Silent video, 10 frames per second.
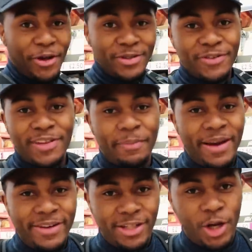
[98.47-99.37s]
those of you that
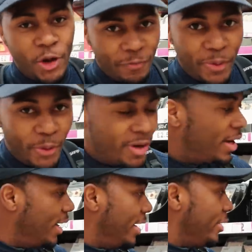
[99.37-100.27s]
made us love pork,
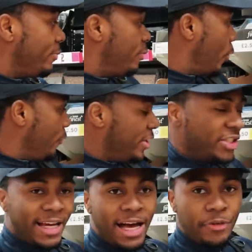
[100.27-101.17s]
feel free to
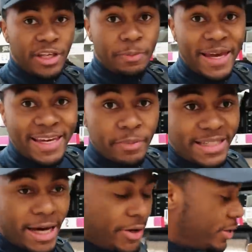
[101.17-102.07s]
check out the bacon
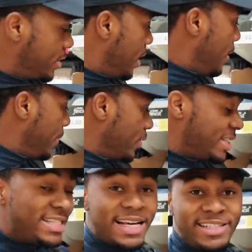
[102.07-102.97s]
medallions, because
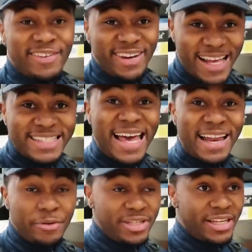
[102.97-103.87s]
these actually have less
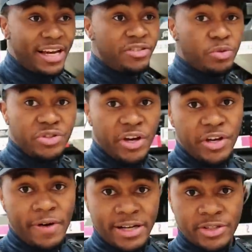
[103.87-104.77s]
calories than the actual
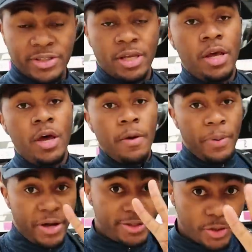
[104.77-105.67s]
turkey rashers.
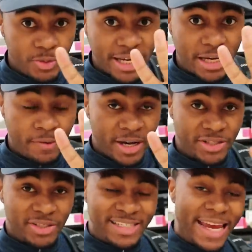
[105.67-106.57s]
Per two turkey
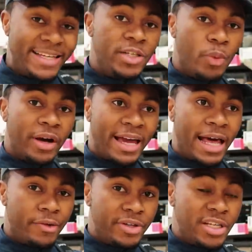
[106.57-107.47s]
rashers is 81
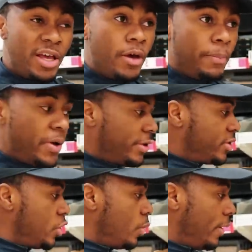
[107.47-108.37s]
calories. Per
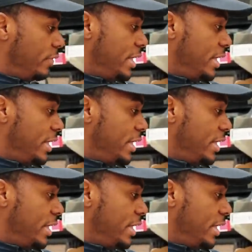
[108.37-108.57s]
two of